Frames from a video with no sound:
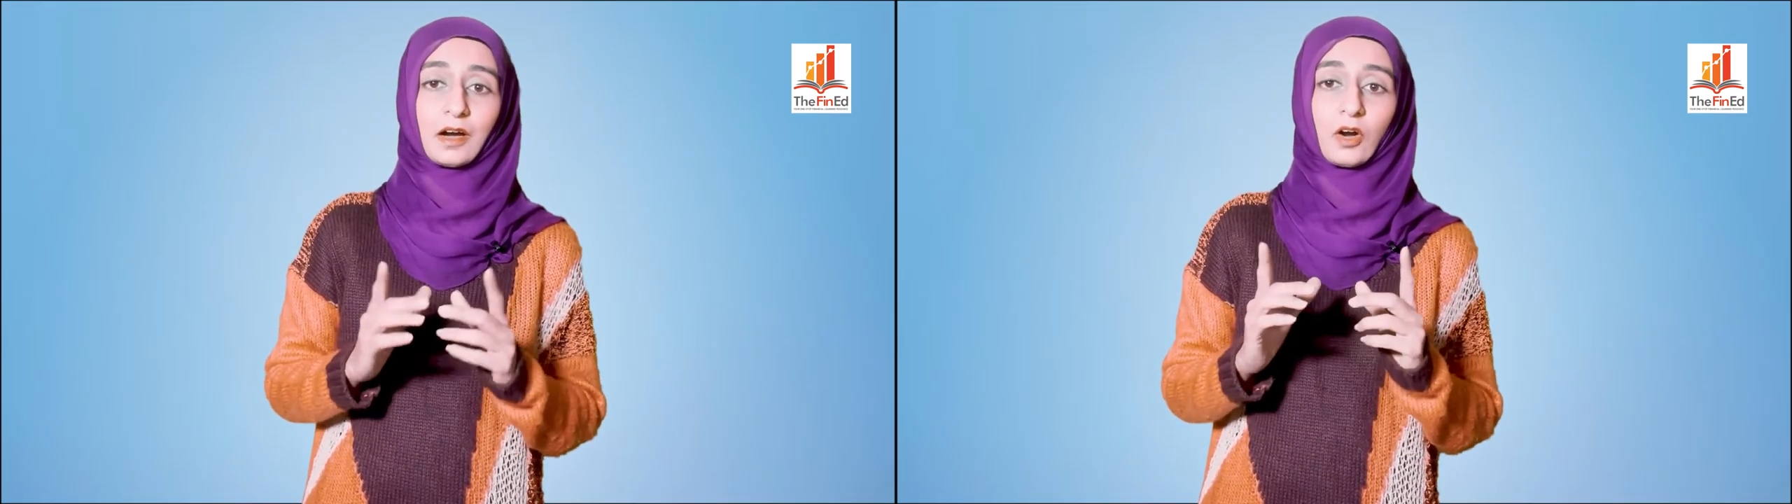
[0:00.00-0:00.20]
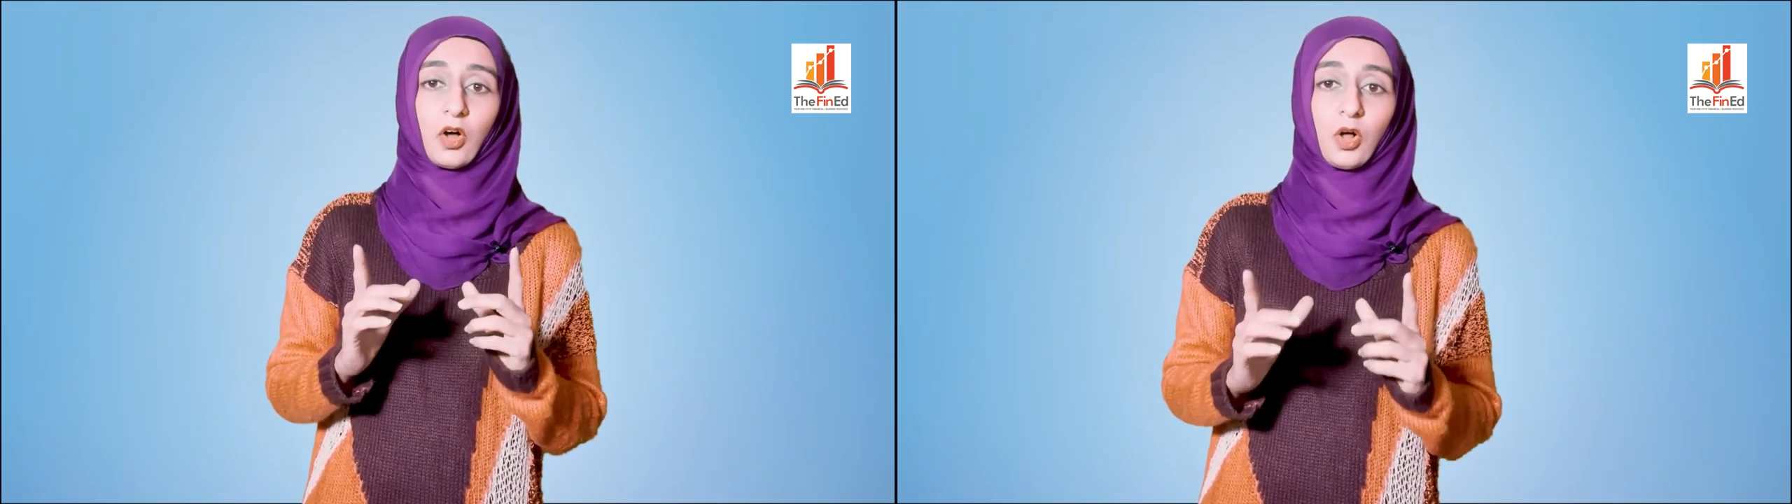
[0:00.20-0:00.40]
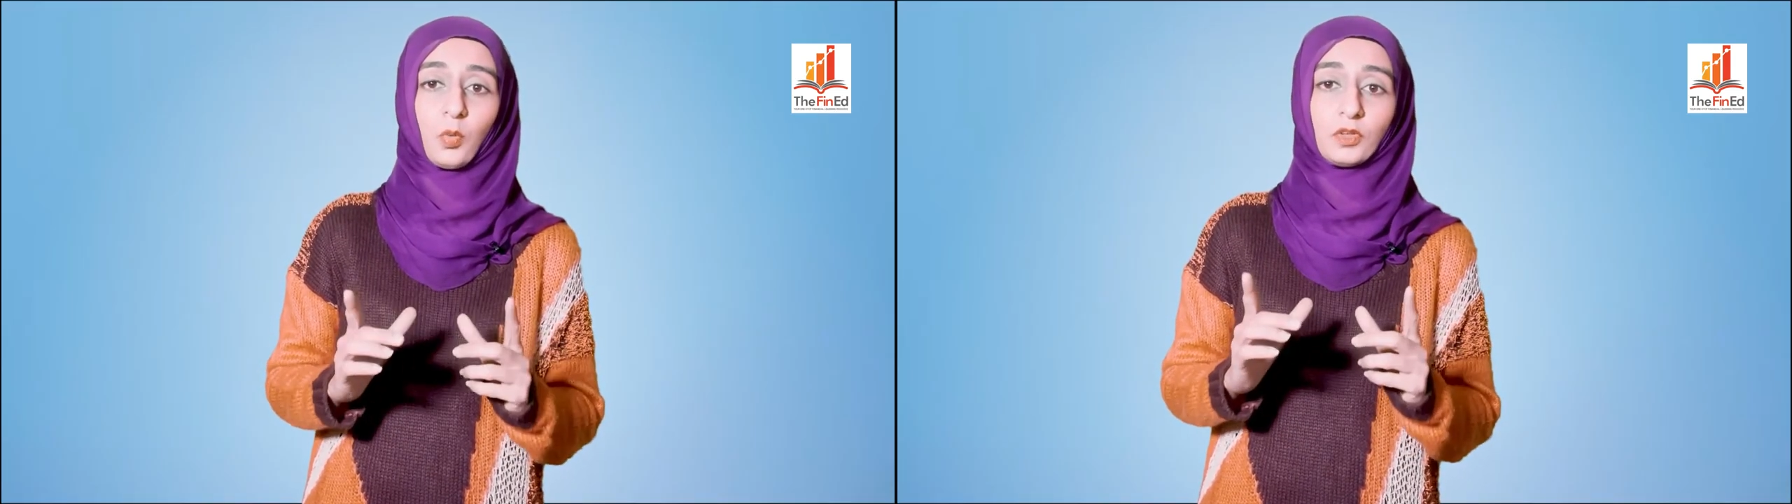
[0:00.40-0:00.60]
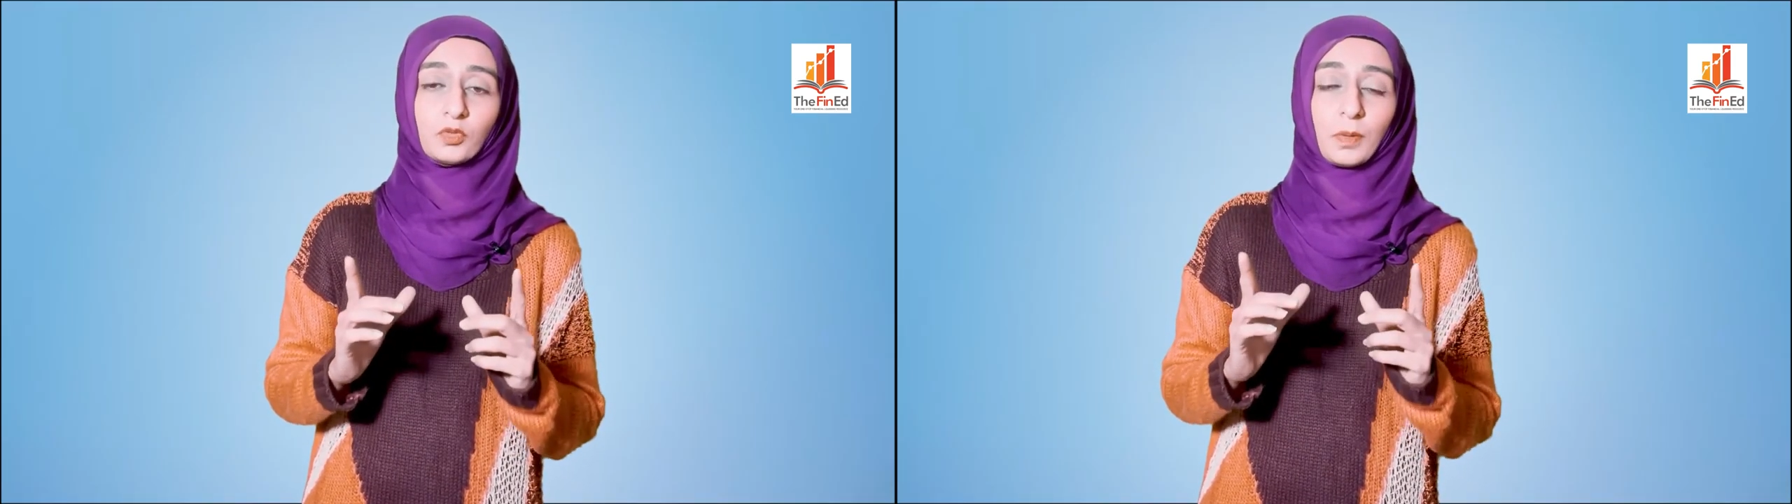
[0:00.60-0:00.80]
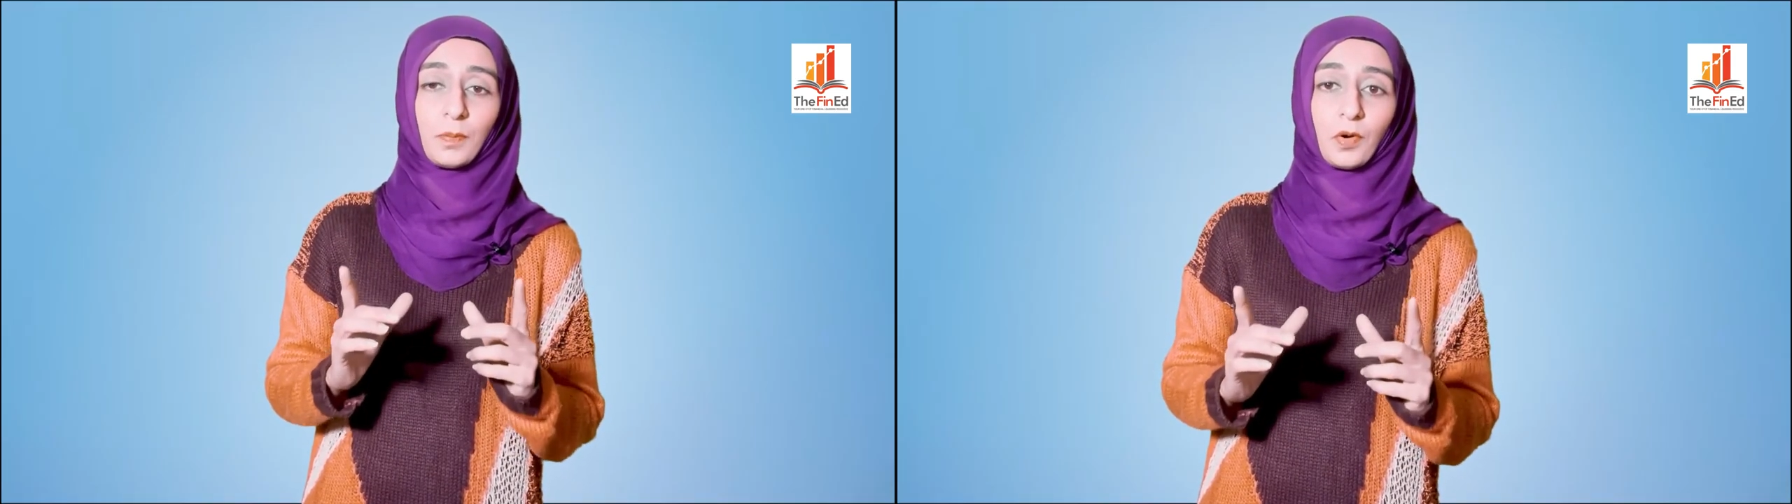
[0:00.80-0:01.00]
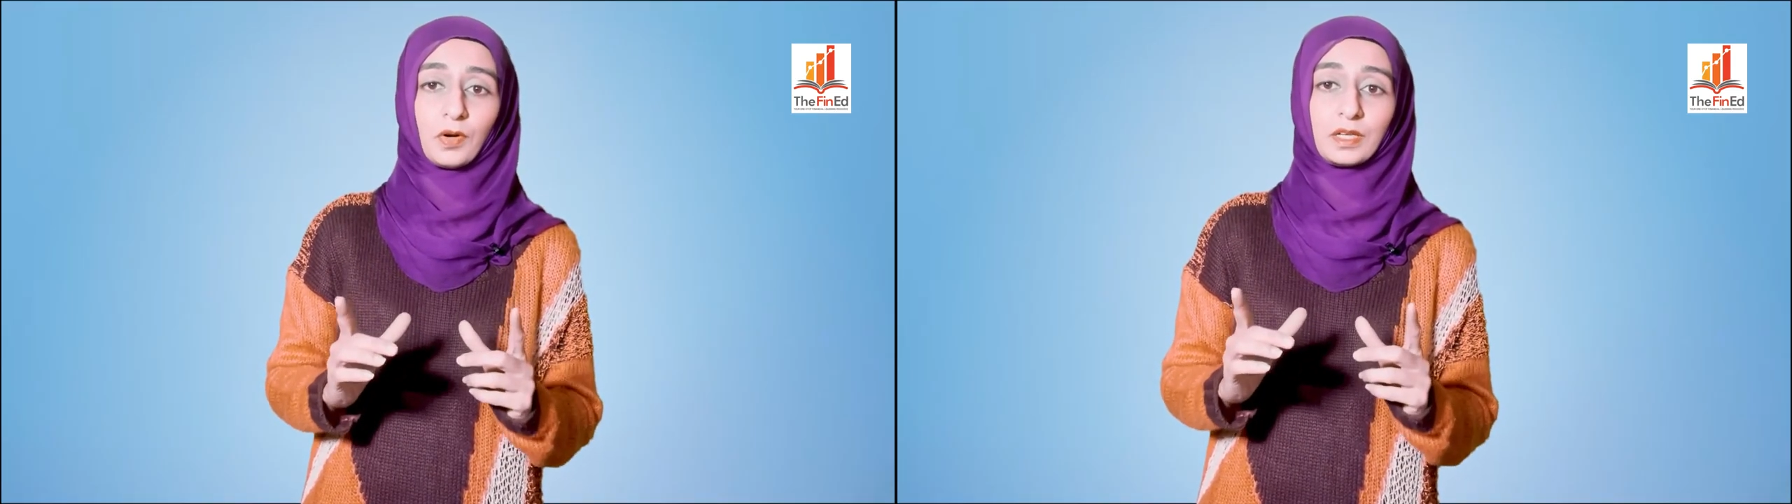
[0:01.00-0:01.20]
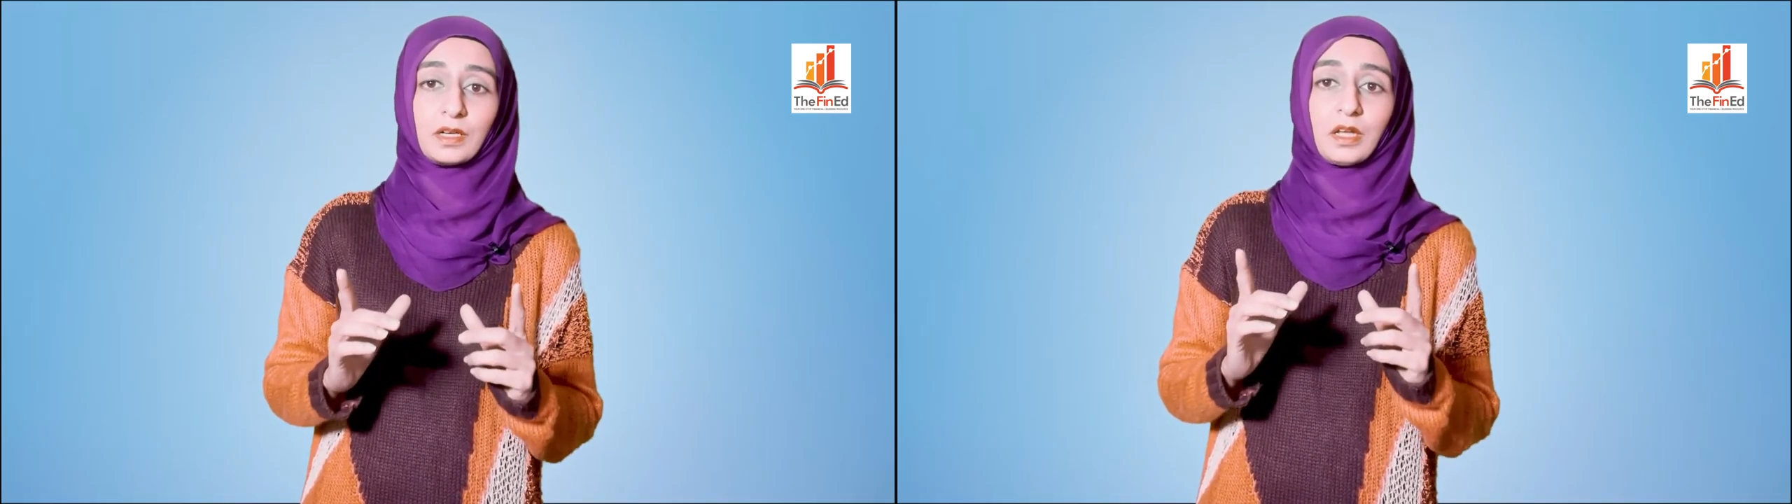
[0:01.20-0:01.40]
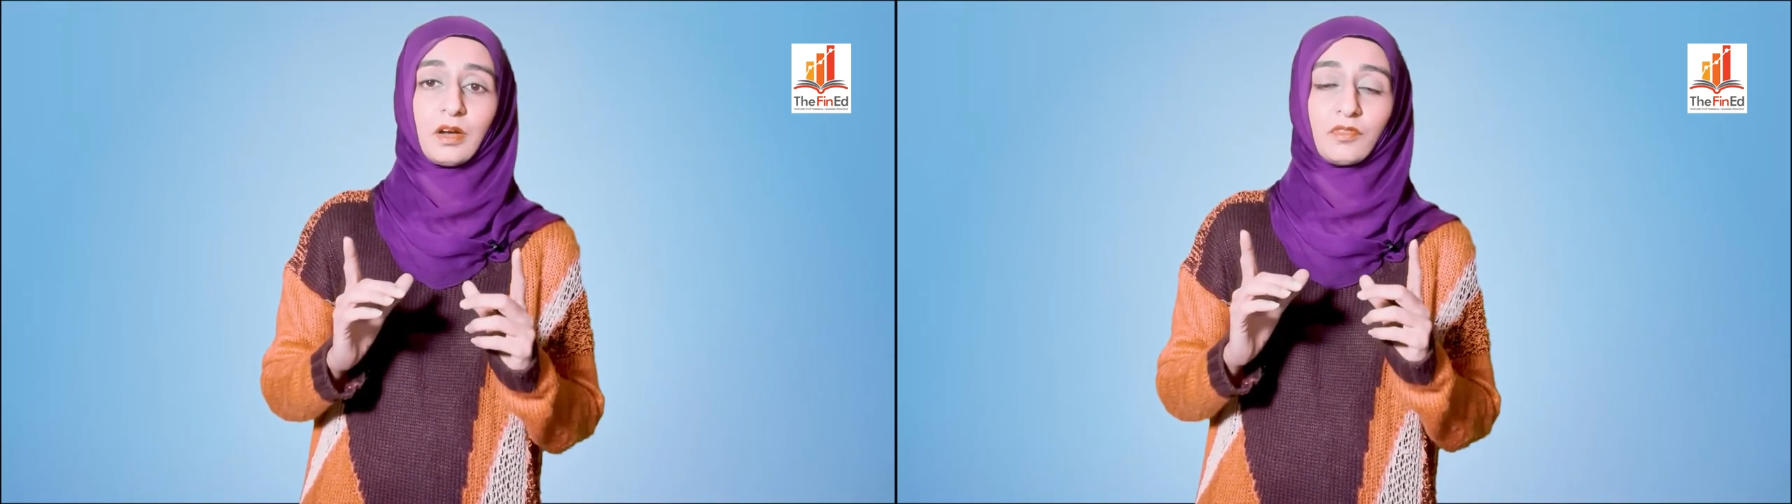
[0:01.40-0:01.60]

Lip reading: are always reported